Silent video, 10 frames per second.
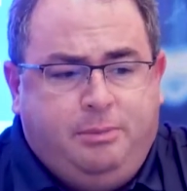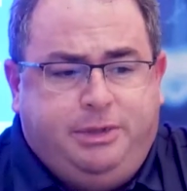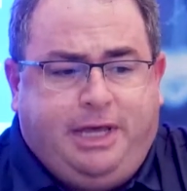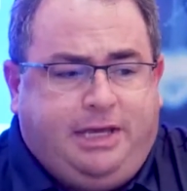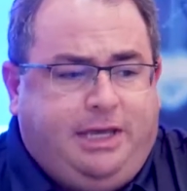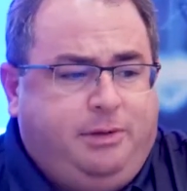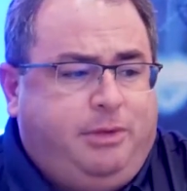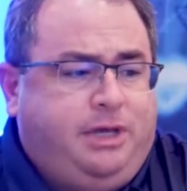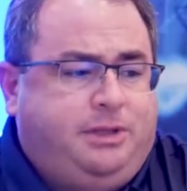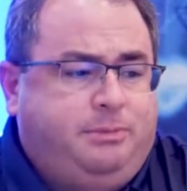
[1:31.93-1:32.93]
but that can't
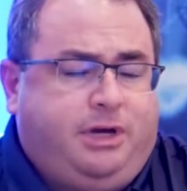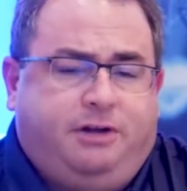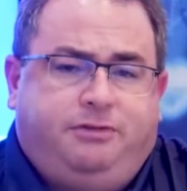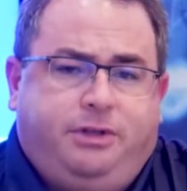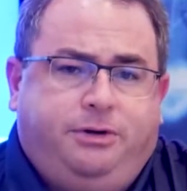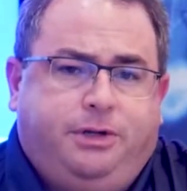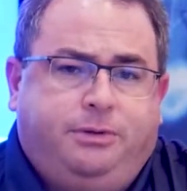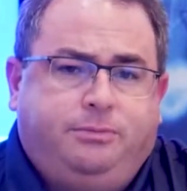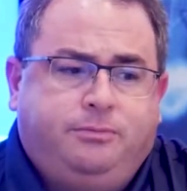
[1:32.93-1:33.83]
make them convoluted.